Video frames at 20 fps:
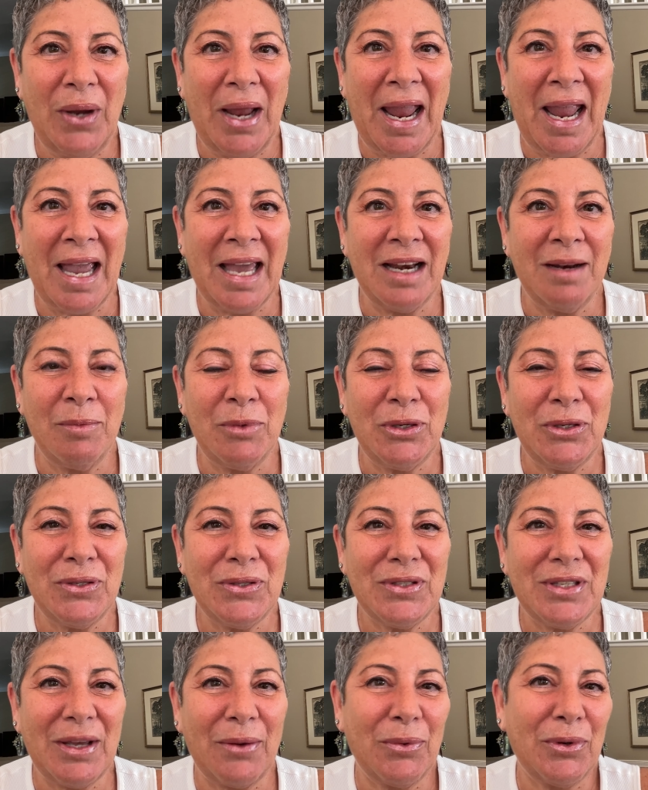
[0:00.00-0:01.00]

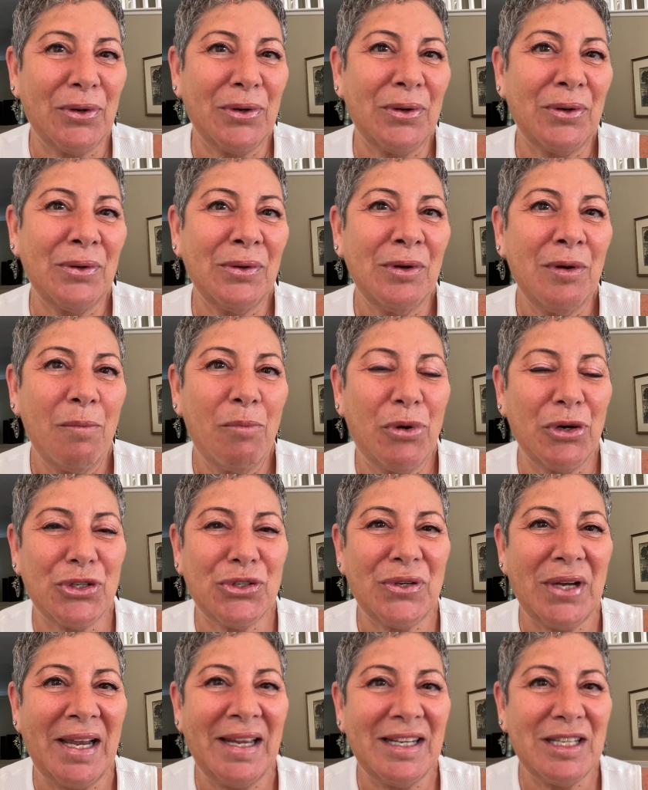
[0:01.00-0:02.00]
Animals that were
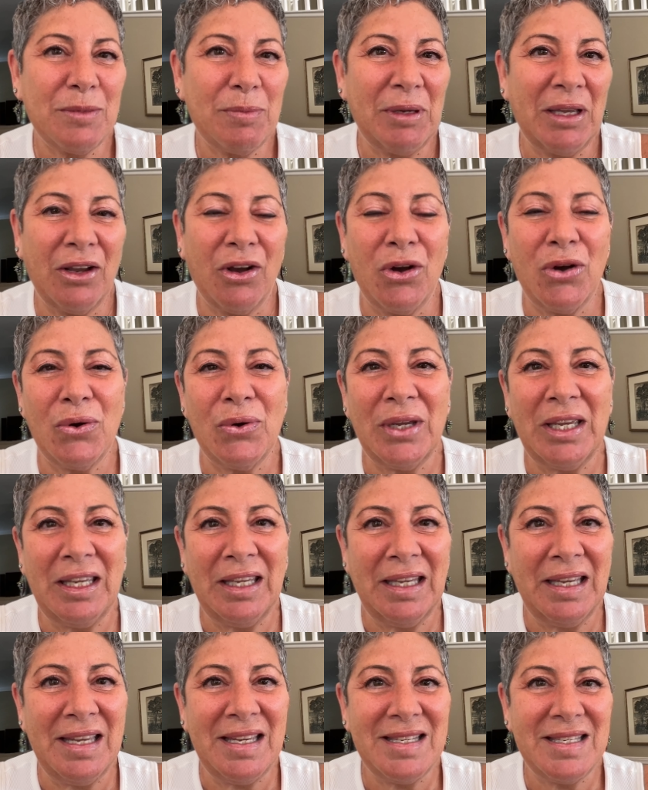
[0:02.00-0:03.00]
portrayed as being, oh,
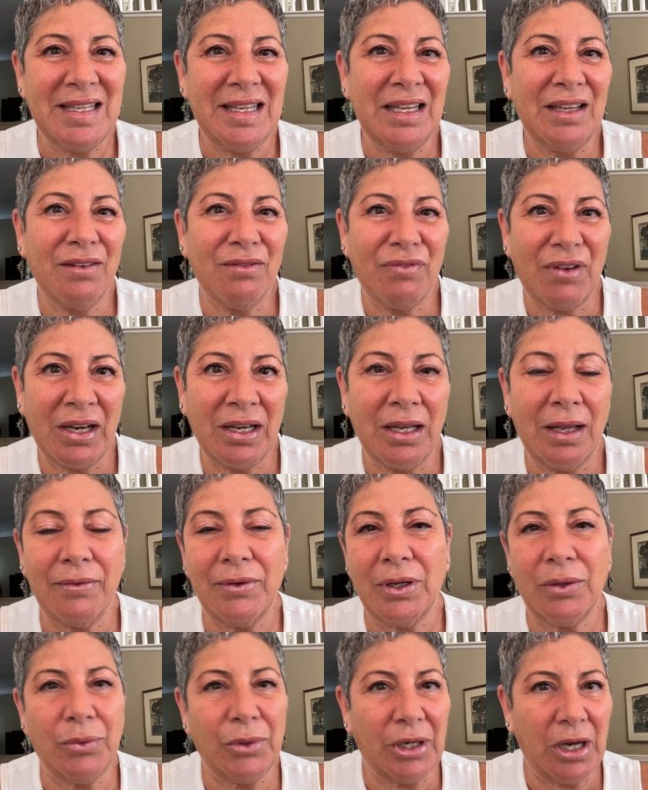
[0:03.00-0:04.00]
easy and
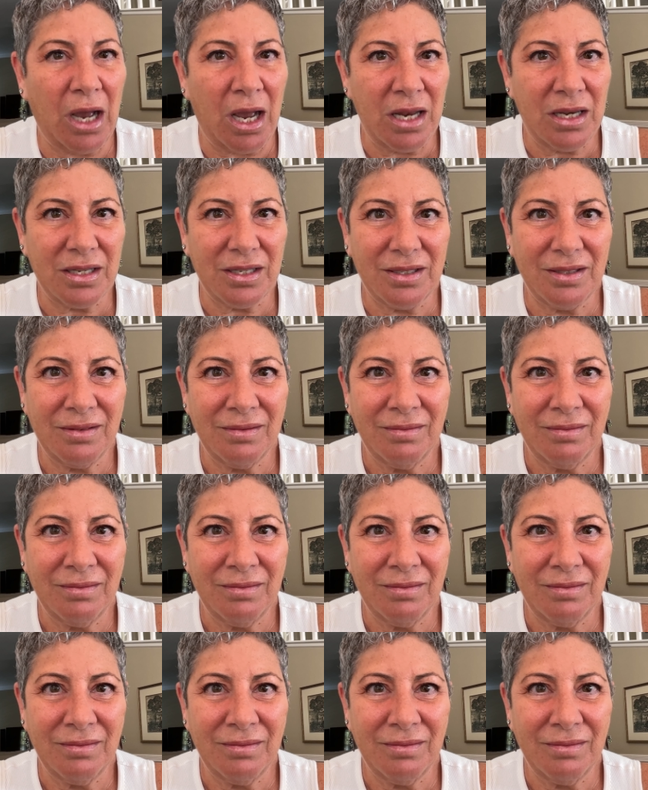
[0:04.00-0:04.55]
fun-loving were not.